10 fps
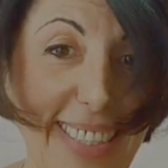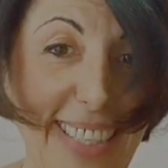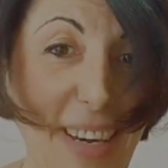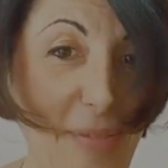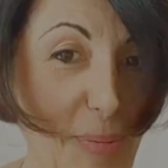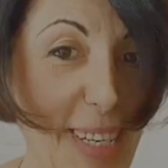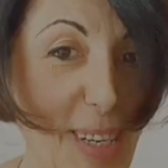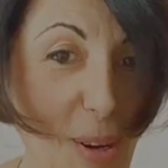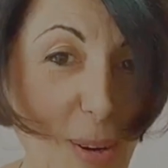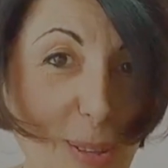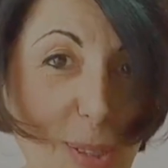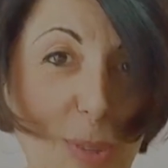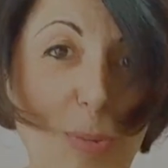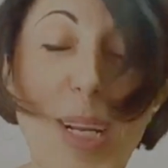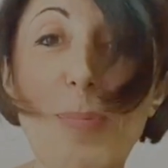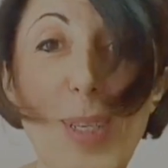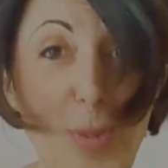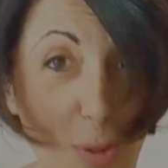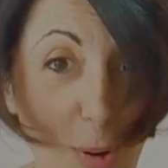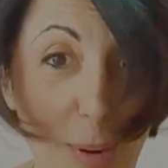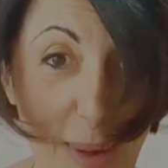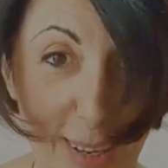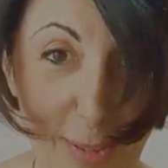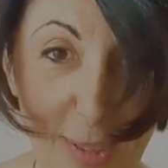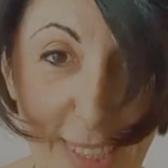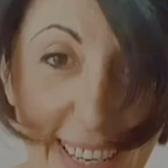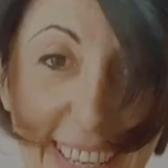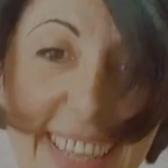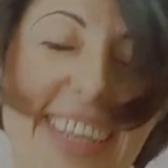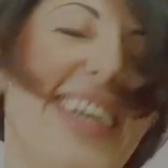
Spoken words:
everybody knows what I'm going to talk about today